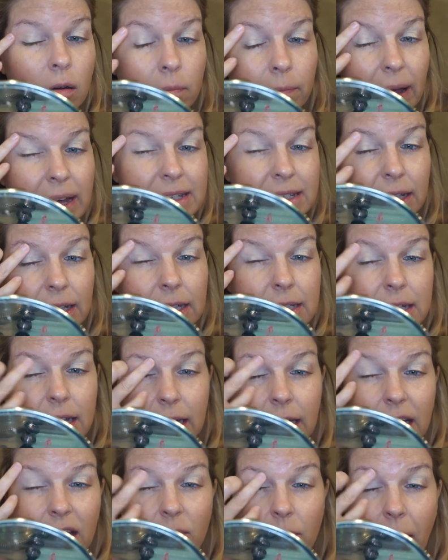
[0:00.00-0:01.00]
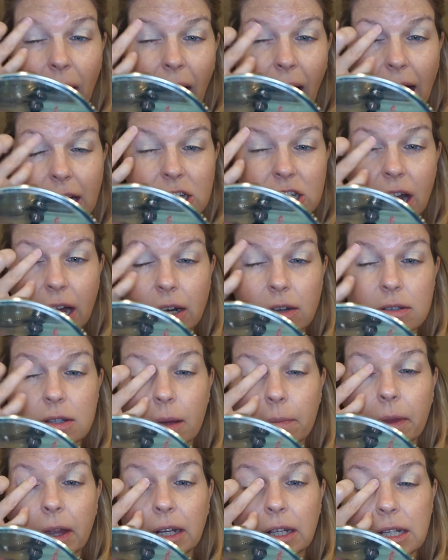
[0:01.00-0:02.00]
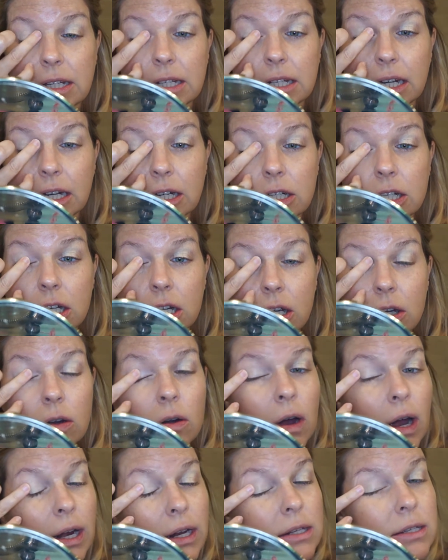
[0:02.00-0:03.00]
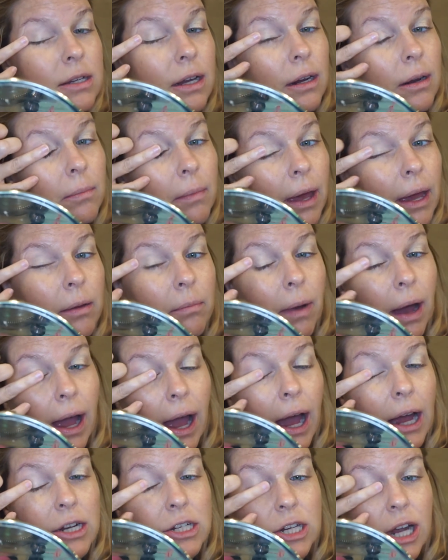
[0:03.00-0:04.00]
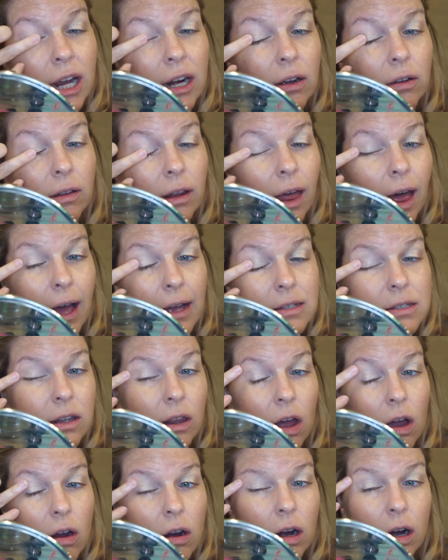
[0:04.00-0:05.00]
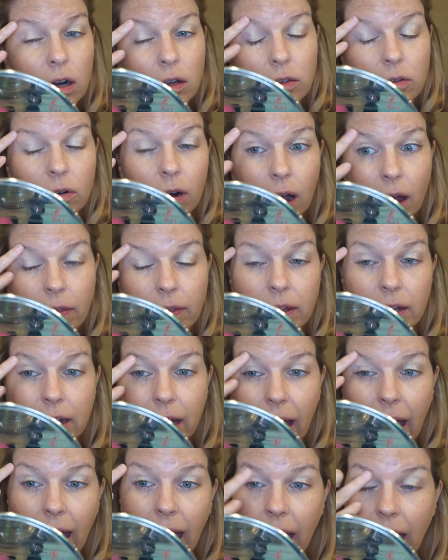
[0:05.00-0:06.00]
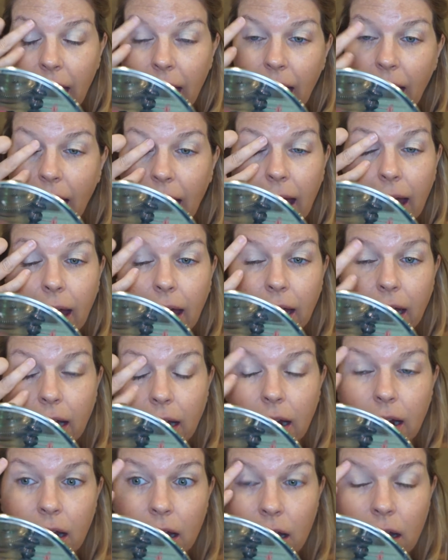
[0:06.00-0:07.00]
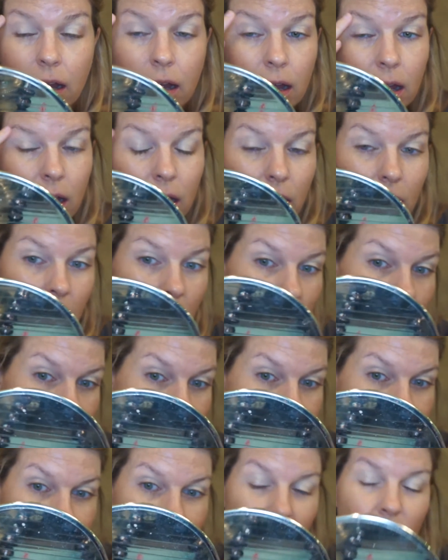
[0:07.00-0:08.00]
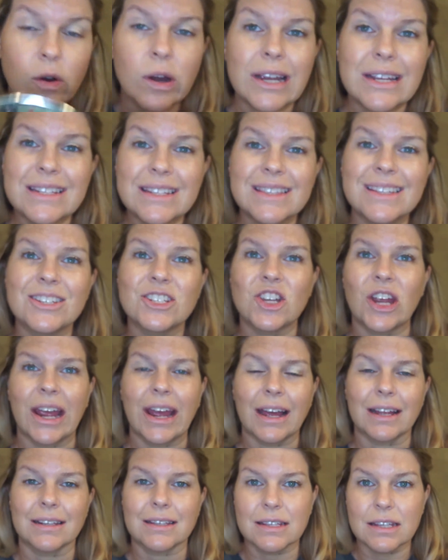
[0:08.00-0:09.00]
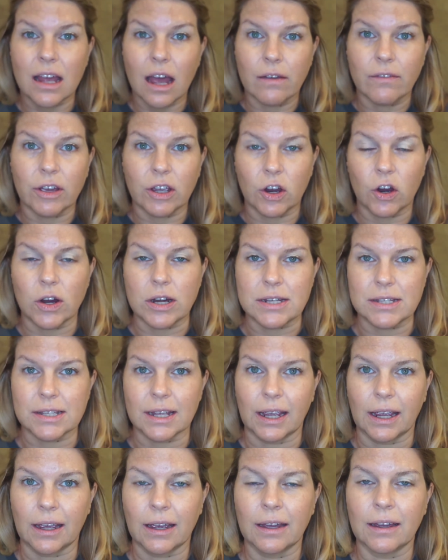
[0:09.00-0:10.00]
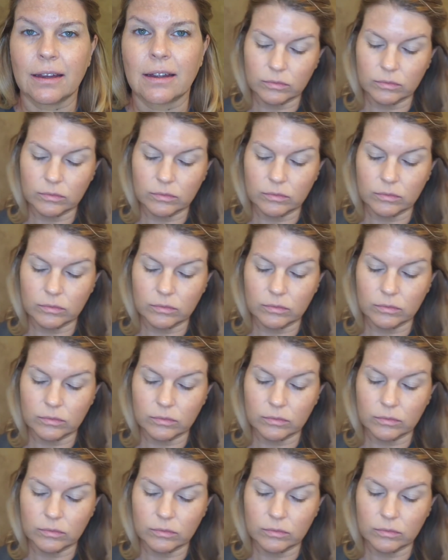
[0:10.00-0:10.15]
Basically, it's gonna give my eyeshadow something to stick to, and it's gonna make my eyeshadow last longer throughout the day and decrease the chance of it creasing.